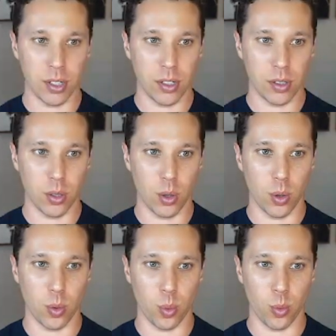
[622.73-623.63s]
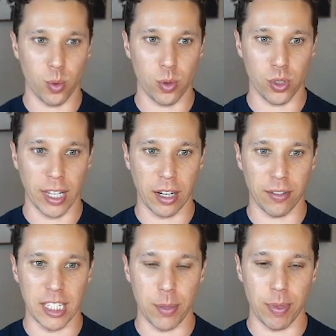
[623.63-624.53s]
So we're just kind
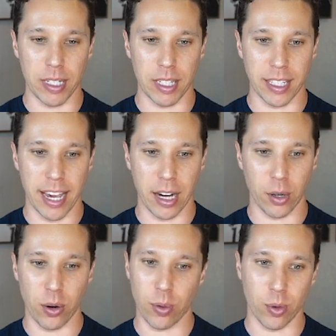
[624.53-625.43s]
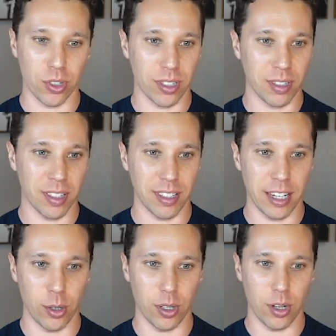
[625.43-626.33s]
of deep into the category and we're just
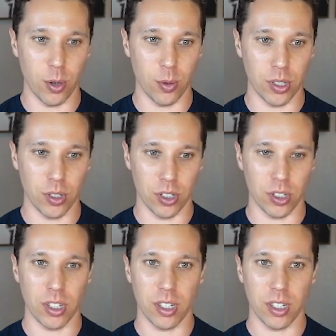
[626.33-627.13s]
continuing to do research